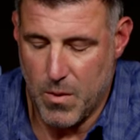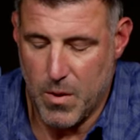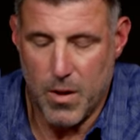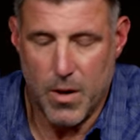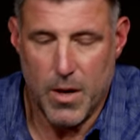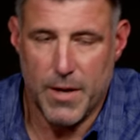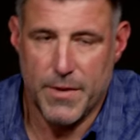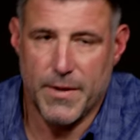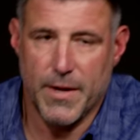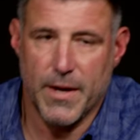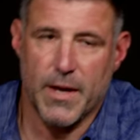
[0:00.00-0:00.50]
Well,
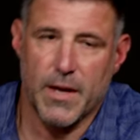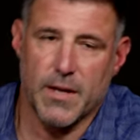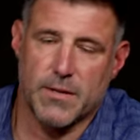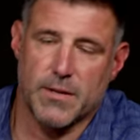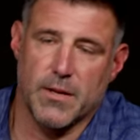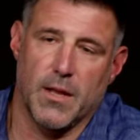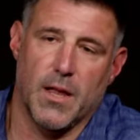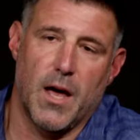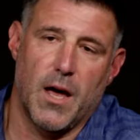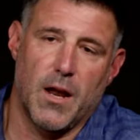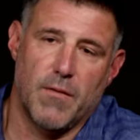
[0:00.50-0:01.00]
I think it's
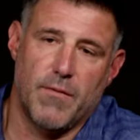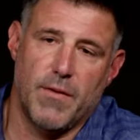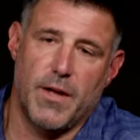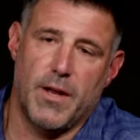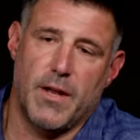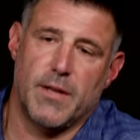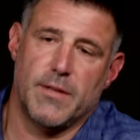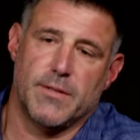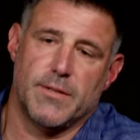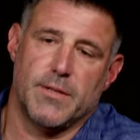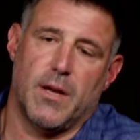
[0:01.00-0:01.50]
a lot of it
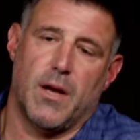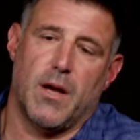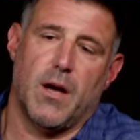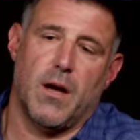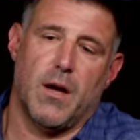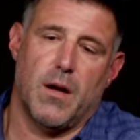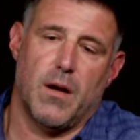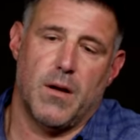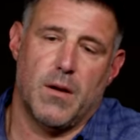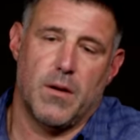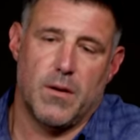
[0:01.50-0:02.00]
is
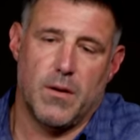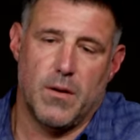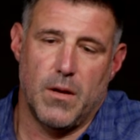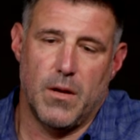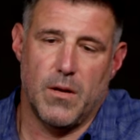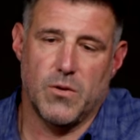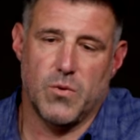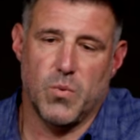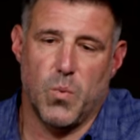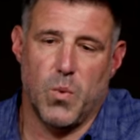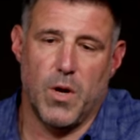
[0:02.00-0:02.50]

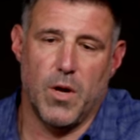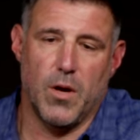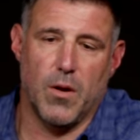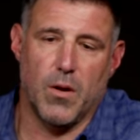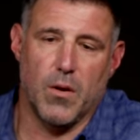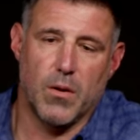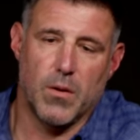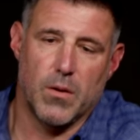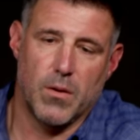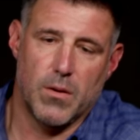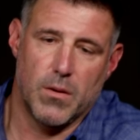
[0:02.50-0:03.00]

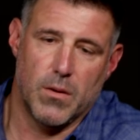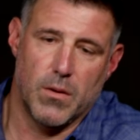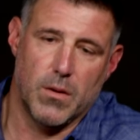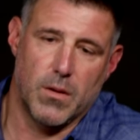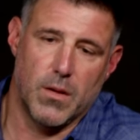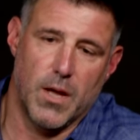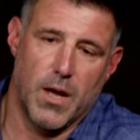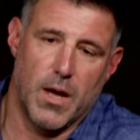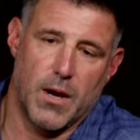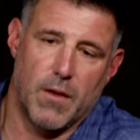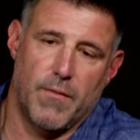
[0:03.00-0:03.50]
Will. A
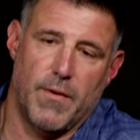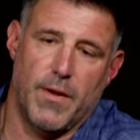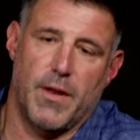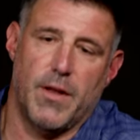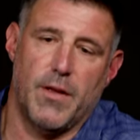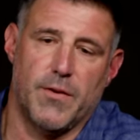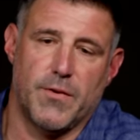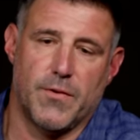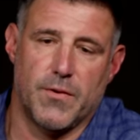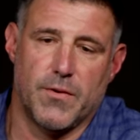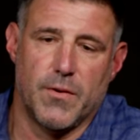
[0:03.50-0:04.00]
lot of it
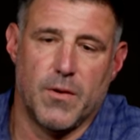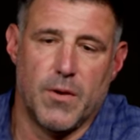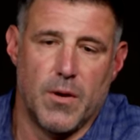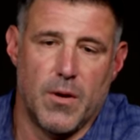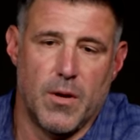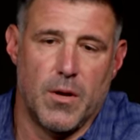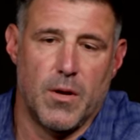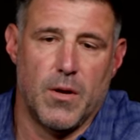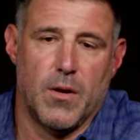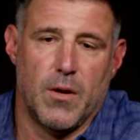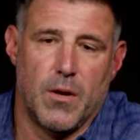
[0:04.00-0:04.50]
is
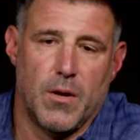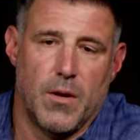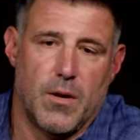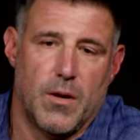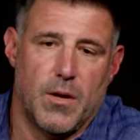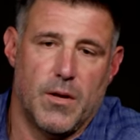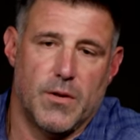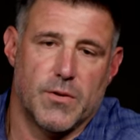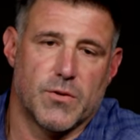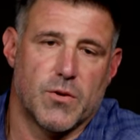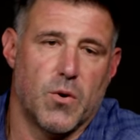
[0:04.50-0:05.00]

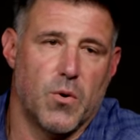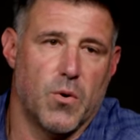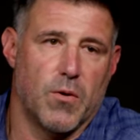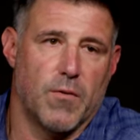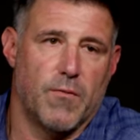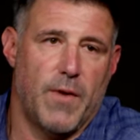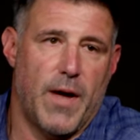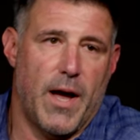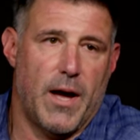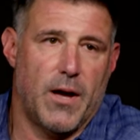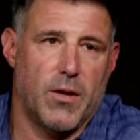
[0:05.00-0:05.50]
his core
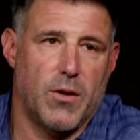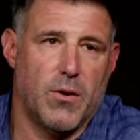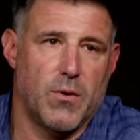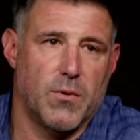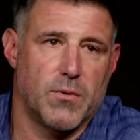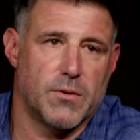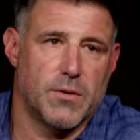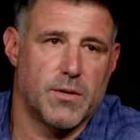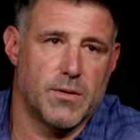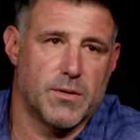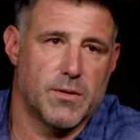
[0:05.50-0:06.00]

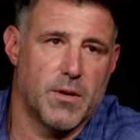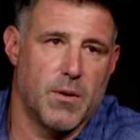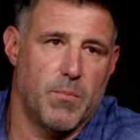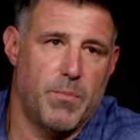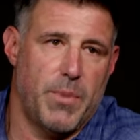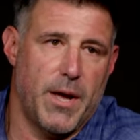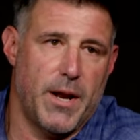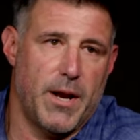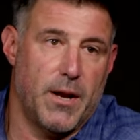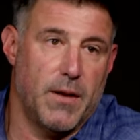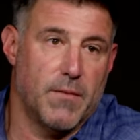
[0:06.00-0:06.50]
values, his
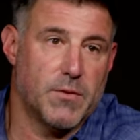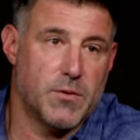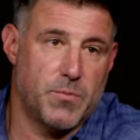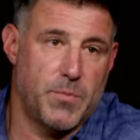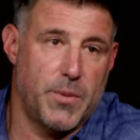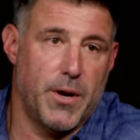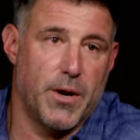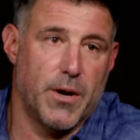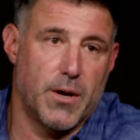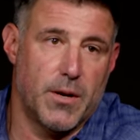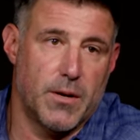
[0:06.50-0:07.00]
competitive
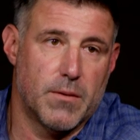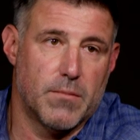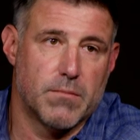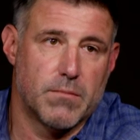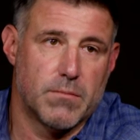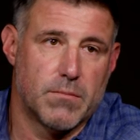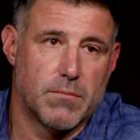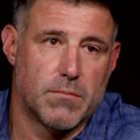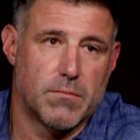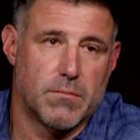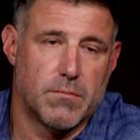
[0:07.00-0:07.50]
spirit.
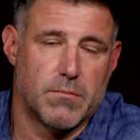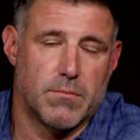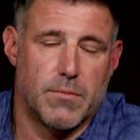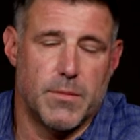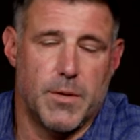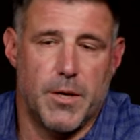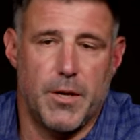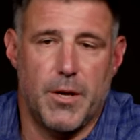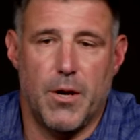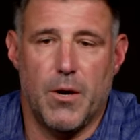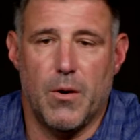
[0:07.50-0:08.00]

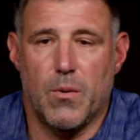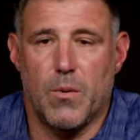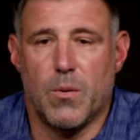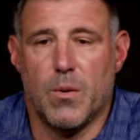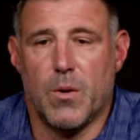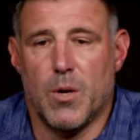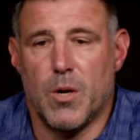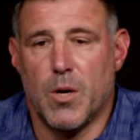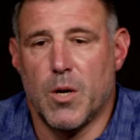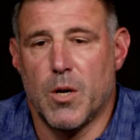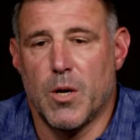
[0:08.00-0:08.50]
You know,
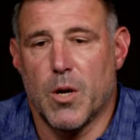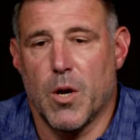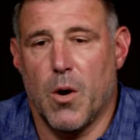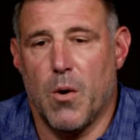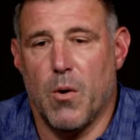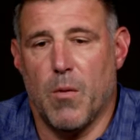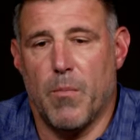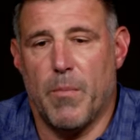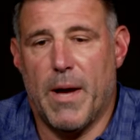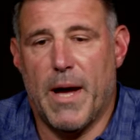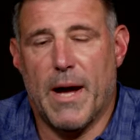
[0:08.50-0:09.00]

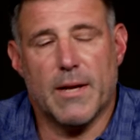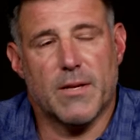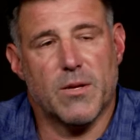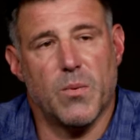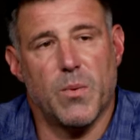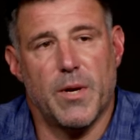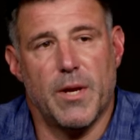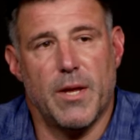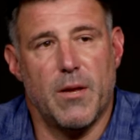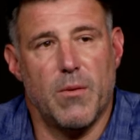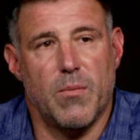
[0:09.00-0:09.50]
going back to
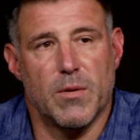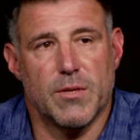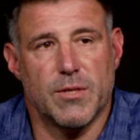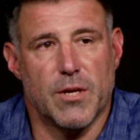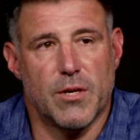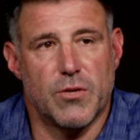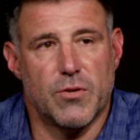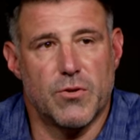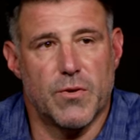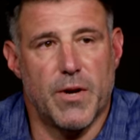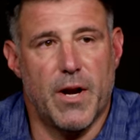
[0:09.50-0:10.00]
when he was
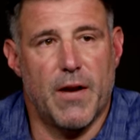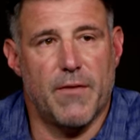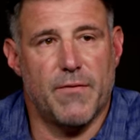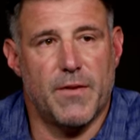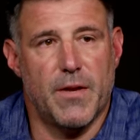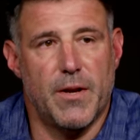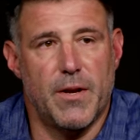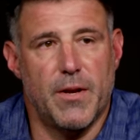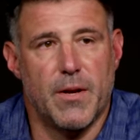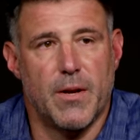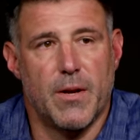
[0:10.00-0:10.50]

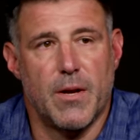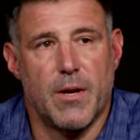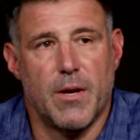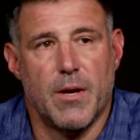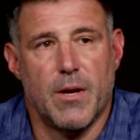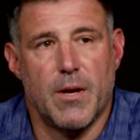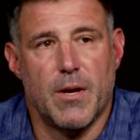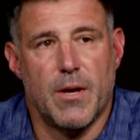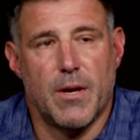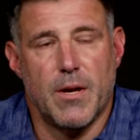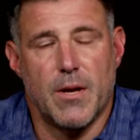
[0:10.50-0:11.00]
undrafted
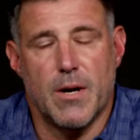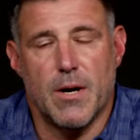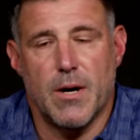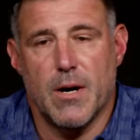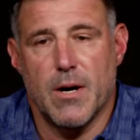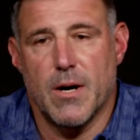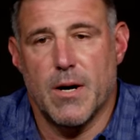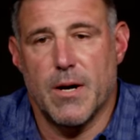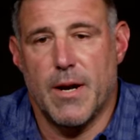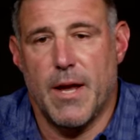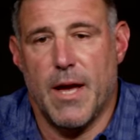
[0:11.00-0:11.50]

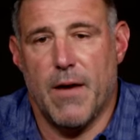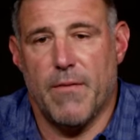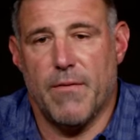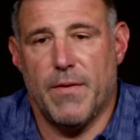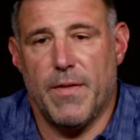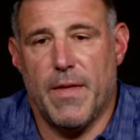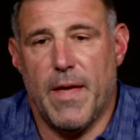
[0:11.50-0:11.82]
and having